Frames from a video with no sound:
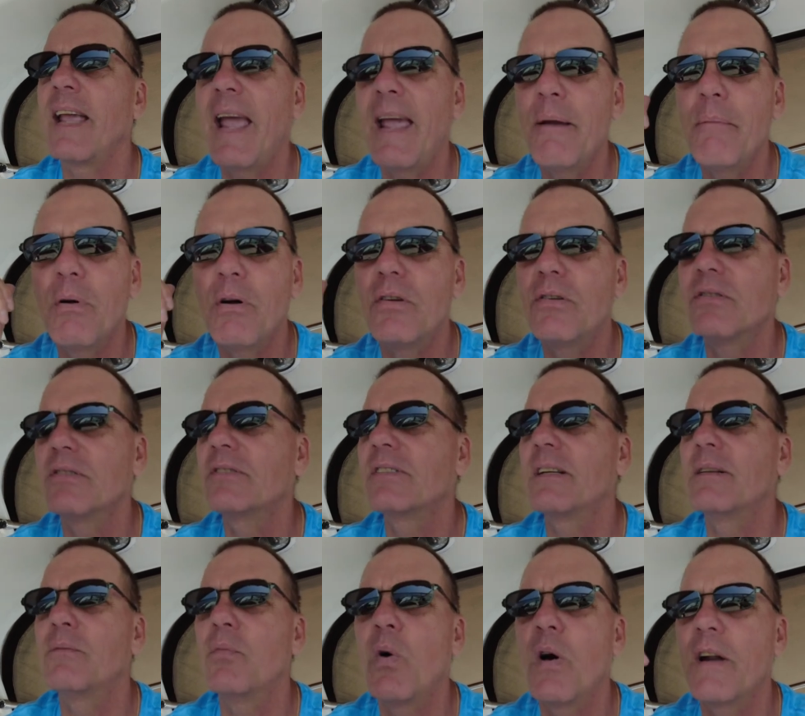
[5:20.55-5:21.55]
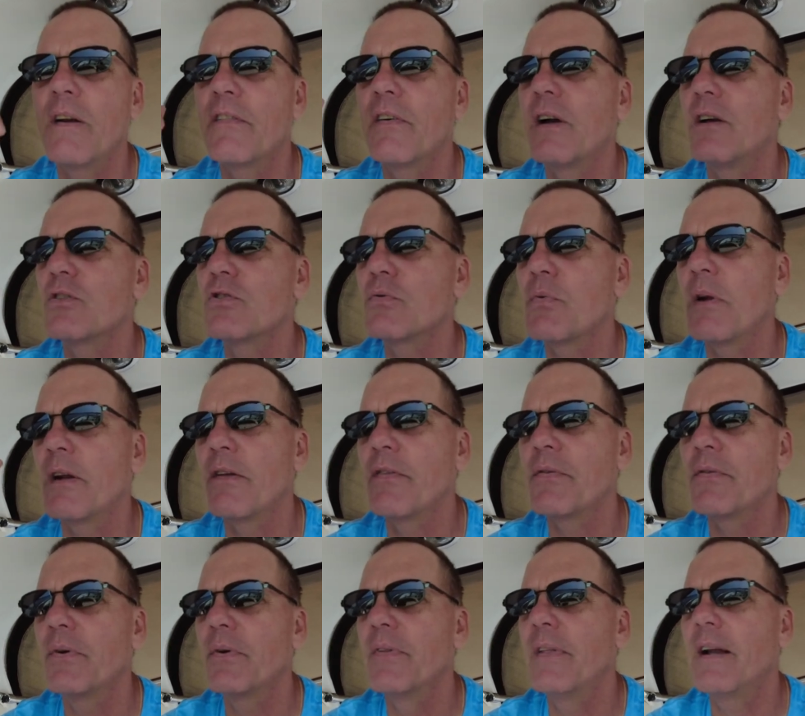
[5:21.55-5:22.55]
cables and whatever else running
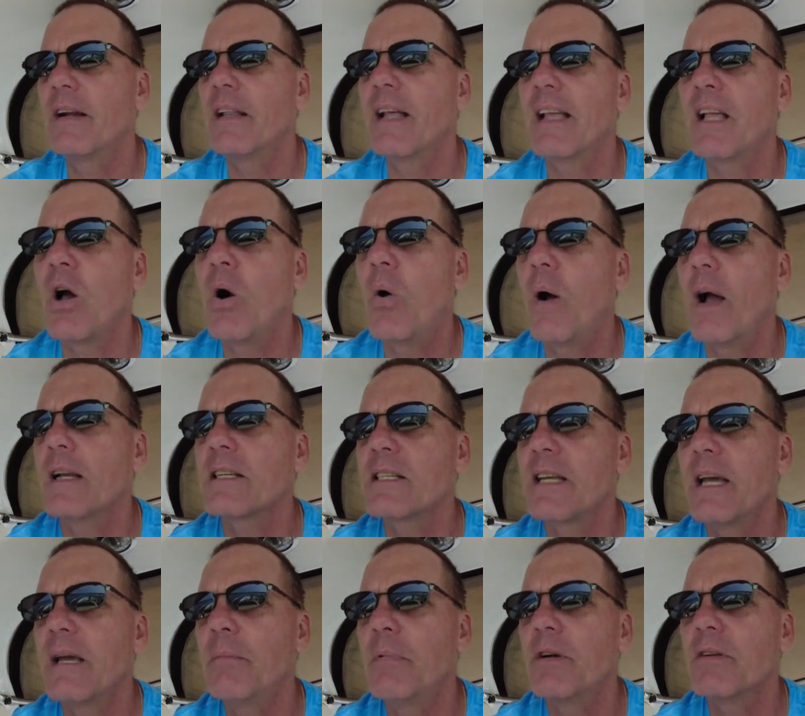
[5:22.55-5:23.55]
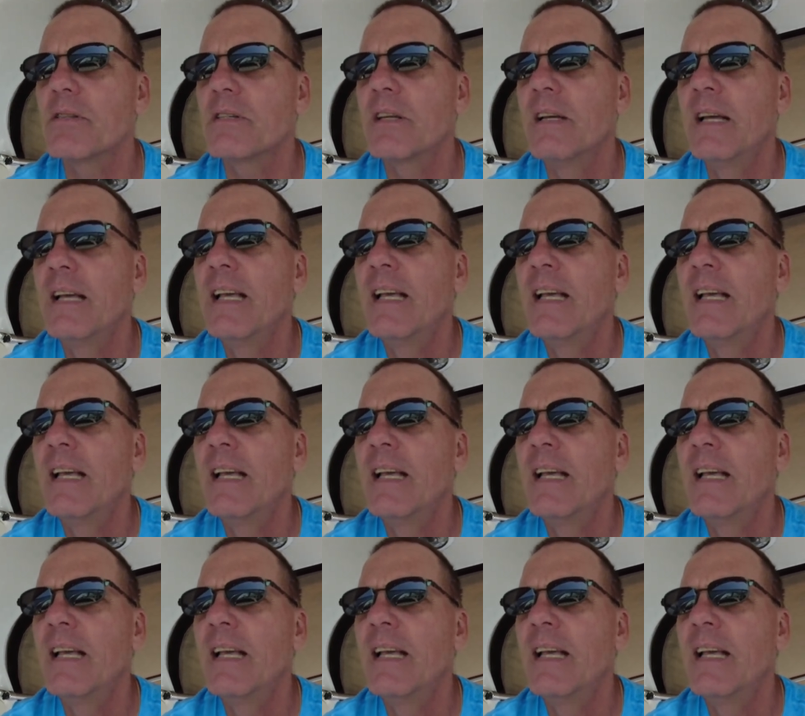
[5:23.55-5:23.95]
through there, like coax cables.